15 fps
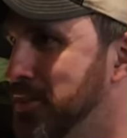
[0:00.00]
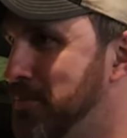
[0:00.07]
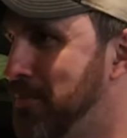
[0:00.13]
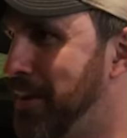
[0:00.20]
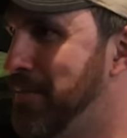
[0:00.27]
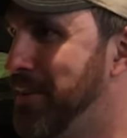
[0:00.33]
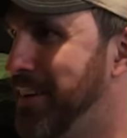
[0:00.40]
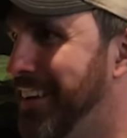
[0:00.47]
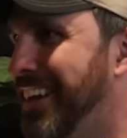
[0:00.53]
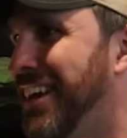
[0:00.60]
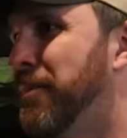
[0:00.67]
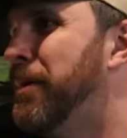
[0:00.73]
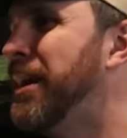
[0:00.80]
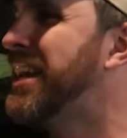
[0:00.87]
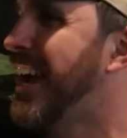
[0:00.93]
He's Maybe boss.
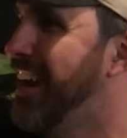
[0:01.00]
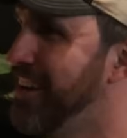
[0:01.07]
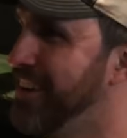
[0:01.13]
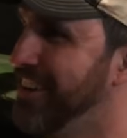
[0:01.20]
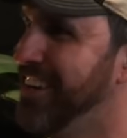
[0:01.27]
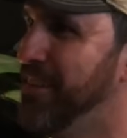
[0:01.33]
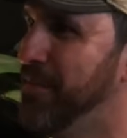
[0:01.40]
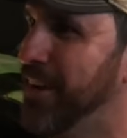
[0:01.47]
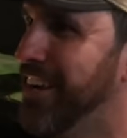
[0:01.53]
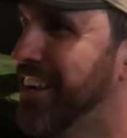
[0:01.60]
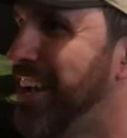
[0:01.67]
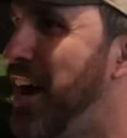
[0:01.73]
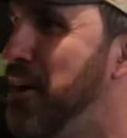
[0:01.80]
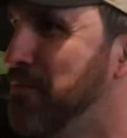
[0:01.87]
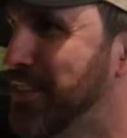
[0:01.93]
it'll be kind of it'll I be
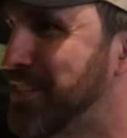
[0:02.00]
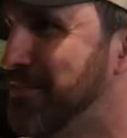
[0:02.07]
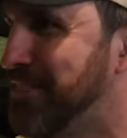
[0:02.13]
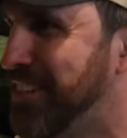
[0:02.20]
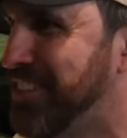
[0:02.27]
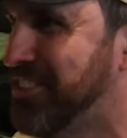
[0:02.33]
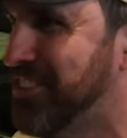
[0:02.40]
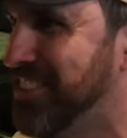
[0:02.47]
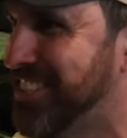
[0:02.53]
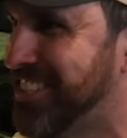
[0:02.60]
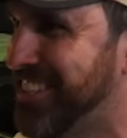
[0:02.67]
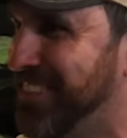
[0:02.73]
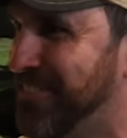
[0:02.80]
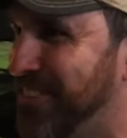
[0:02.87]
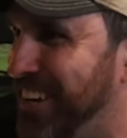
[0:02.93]
just, a conflict of
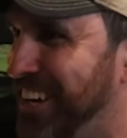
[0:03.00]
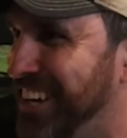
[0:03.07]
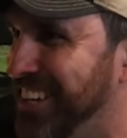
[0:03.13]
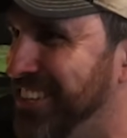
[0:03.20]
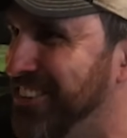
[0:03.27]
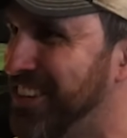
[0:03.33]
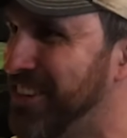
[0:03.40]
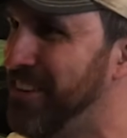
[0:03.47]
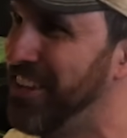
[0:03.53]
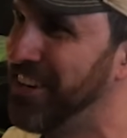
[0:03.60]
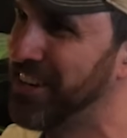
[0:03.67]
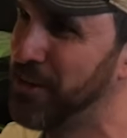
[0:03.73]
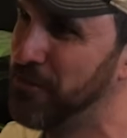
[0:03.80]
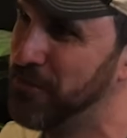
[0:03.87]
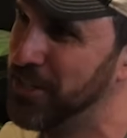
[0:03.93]
interest if uh, you come out
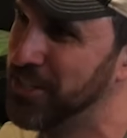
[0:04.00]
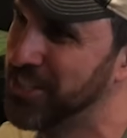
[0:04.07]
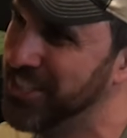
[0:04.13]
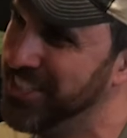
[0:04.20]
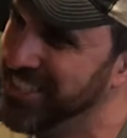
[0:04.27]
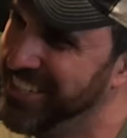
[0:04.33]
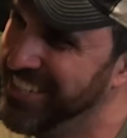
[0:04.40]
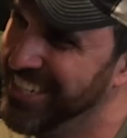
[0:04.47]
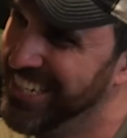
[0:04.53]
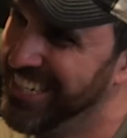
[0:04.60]
there and go fishing.